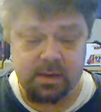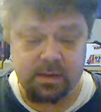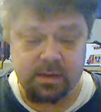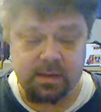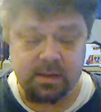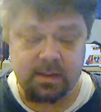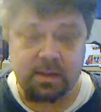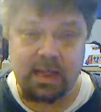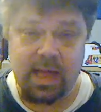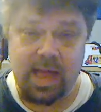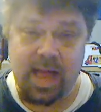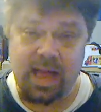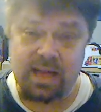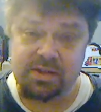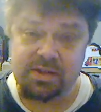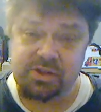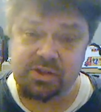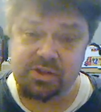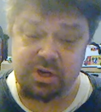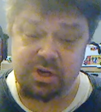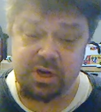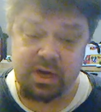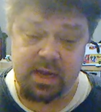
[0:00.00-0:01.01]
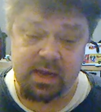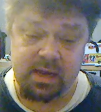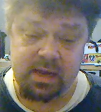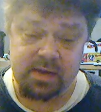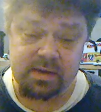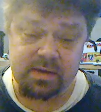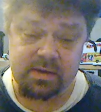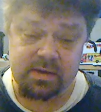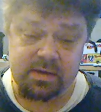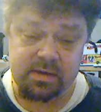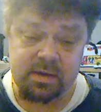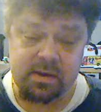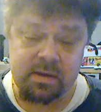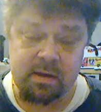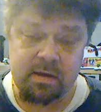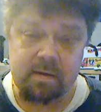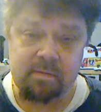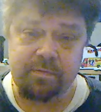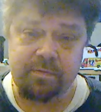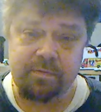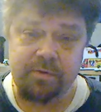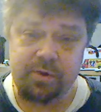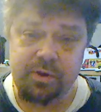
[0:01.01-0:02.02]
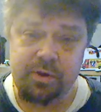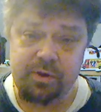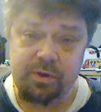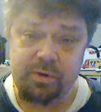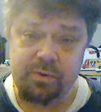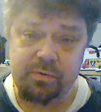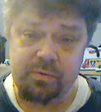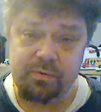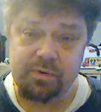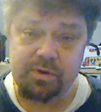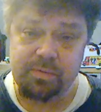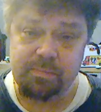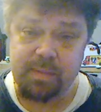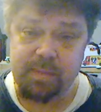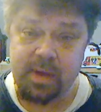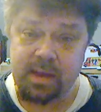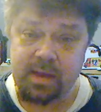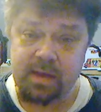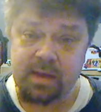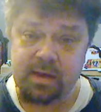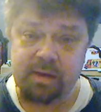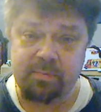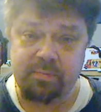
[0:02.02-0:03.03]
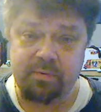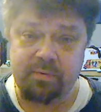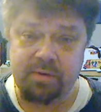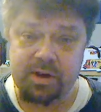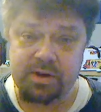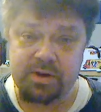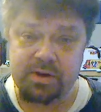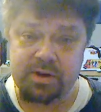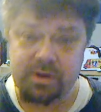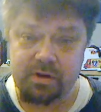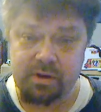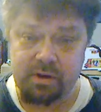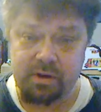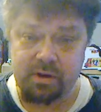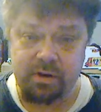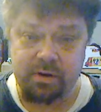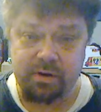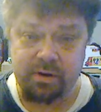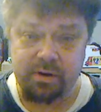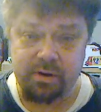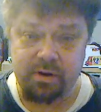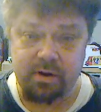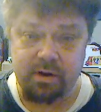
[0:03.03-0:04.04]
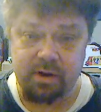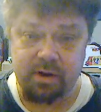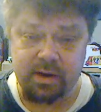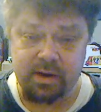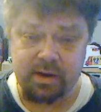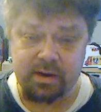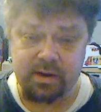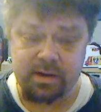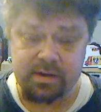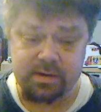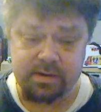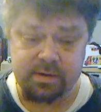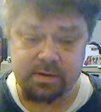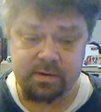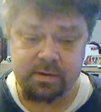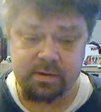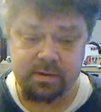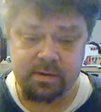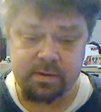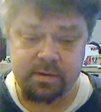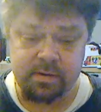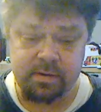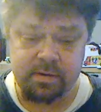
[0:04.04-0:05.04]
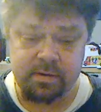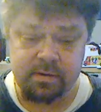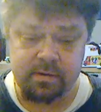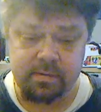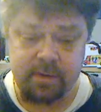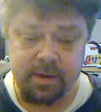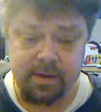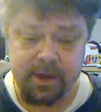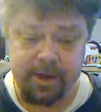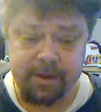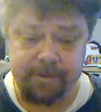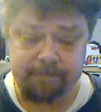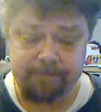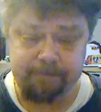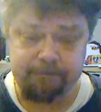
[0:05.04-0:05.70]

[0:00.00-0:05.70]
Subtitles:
the last chance for you to make an impression on your audience. Okay?